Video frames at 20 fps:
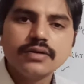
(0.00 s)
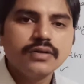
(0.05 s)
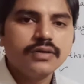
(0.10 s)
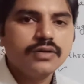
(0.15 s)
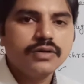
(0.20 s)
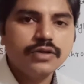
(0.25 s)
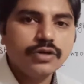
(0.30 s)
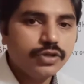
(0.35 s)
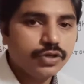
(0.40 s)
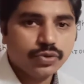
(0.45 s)

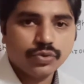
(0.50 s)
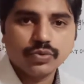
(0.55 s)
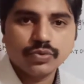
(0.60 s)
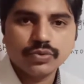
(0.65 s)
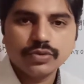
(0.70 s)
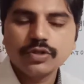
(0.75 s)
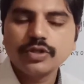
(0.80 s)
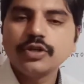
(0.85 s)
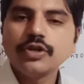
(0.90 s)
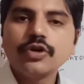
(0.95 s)
No,
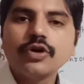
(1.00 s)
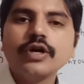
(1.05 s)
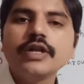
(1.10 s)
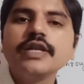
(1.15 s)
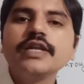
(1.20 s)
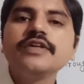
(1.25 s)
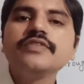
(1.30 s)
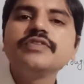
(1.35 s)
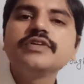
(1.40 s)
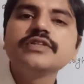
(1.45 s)
the
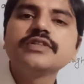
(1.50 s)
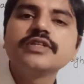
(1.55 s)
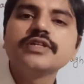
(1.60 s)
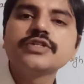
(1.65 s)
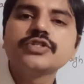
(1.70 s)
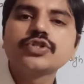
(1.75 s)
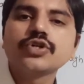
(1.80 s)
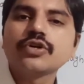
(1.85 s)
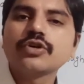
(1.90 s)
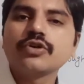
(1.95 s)
non-living
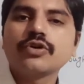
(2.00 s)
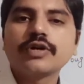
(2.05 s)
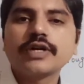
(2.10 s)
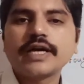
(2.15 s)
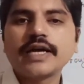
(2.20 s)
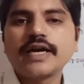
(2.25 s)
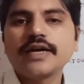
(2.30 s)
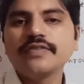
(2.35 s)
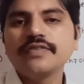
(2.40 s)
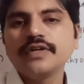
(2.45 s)
things are not
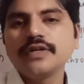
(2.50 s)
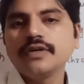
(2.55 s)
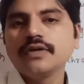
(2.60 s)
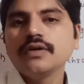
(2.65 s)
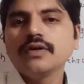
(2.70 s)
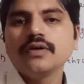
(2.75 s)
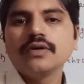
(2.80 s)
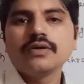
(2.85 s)
having